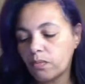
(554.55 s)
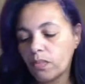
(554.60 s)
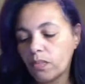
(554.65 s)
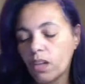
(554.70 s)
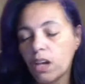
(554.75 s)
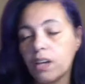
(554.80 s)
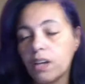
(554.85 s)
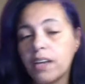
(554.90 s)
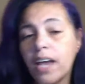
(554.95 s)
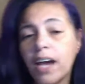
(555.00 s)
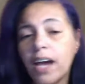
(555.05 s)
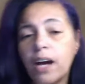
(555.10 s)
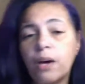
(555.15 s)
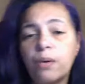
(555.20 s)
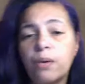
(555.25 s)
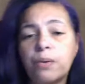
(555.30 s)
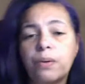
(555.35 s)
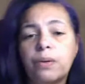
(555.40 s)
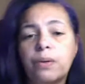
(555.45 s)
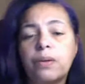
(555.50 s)

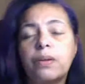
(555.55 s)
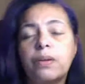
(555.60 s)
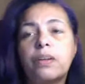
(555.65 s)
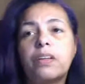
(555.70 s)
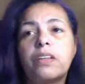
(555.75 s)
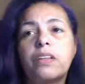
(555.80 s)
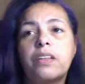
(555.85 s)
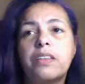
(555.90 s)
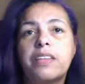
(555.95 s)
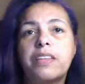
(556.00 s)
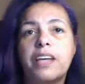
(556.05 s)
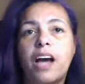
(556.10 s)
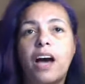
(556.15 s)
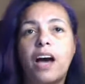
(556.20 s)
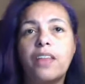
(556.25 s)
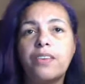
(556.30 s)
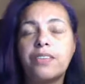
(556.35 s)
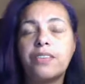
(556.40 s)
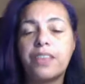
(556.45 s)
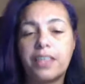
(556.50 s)
Now, the
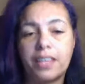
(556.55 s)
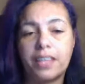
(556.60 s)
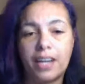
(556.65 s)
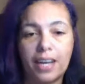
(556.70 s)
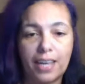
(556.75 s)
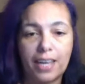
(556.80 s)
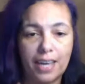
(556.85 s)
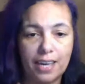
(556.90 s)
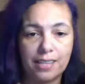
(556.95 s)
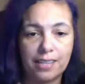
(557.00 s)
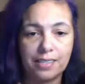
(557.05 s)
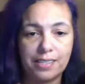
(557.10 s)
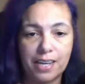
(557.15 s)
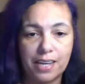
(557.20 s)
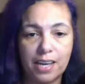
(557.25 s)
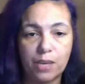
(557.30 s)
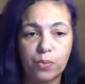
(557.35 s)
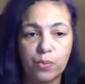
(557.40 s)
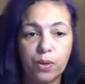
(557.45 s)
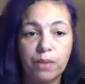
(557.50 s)
other thing that I can't
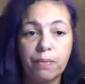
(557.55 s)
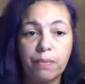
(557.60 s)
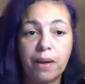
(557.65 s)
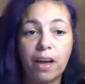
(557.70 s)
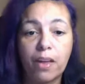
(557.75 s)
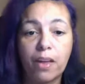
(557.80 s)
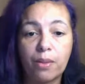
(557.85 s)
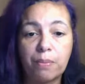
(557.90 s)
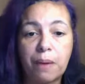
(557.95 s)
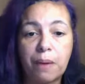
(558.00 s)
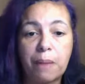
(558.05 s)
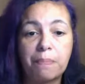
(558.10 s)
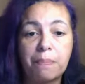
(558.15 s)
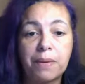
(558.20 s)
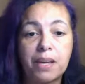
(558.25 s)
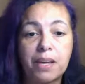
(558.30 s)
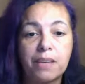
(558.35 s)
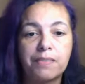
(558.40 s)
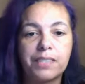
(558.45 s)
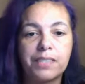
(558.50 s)
stand, one of my other pet
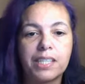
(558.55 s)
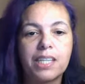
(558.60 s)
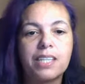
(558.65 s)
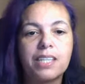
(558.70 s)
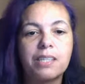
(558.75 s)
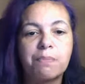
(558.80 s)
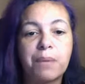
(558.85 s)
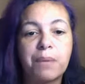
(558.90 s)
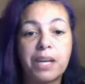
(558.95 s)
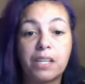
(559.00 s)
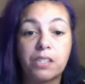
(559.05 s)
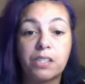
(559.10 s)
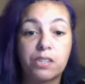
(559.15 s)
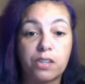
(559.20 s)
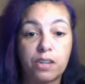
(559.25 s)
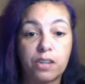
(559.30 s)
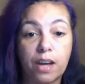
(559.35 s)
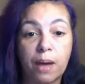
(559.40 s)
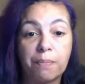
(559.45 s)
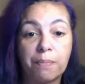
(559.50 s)
peeves, is being
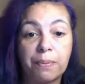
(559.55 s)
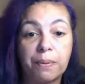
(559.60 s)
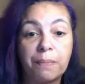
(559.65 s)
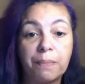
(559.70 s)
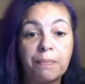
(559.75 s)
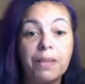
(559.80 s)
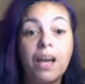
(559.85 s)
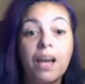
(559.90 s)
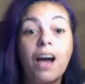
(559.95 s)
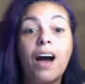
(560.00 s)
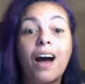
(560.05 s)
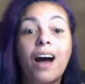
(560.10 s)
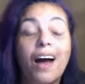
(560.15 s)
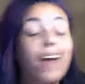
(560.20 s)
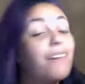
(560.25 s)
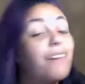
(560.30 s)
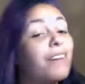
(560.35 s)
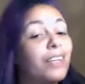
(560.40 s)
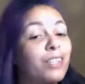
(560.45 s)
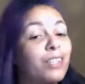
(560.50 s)
stood up.
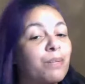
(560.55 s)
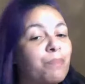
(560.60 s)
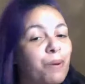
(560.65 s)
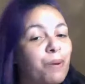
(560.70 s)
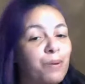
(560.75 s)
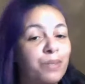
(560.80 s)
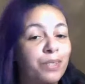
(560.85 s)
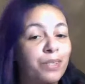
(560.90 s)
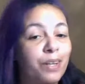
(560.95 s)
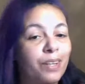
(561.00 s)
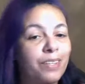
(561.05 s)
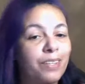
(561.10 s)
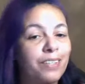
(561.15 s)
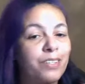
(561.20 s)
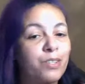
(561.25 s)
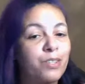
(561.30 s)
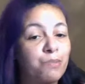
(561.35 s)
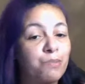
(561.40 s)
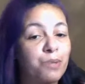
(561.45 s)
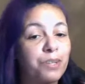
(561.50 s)
I've actually posted on this
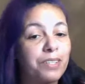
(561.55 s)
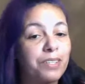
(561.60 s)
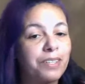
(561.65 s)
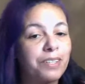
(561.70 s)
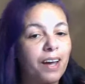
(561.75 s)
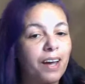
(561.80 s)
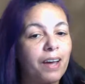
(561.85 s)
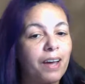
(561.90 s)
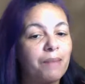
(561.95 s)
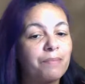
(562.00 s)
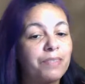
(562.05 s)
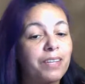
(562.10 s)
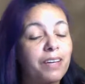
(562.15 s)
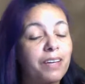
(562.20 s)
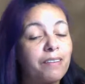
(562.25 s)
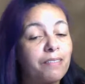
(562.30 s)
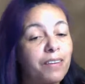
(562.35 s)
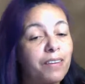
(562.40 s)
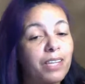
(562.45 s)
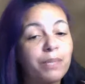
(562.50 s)
numerous times
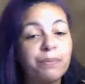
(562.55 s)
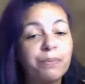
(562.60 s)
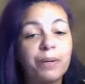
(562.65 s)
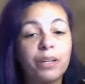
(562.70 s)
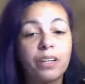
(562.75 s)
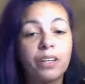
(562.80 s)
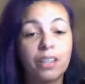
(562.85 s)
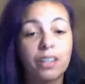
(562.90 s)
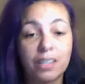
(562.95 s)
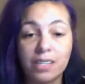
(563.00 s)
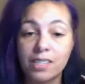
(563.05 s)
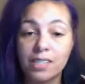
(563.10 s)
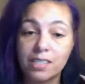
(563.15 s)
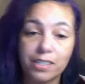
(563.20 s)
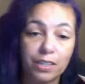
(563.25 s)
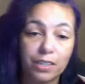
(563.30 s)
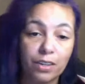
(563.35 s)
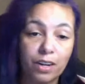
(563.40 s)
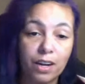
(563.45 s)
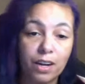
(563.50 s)
in Facebook, on
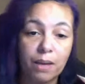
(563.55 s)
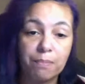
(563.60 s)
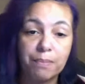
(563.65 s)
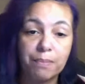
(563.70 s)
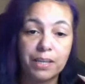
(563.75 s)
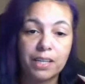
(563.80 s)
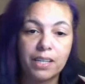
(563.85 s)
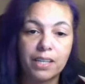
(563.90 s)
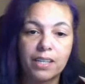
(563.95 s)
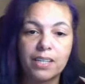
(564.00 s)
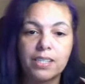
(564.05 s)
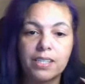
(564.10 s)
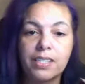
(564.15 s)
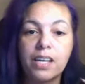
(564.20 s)
Instagram, because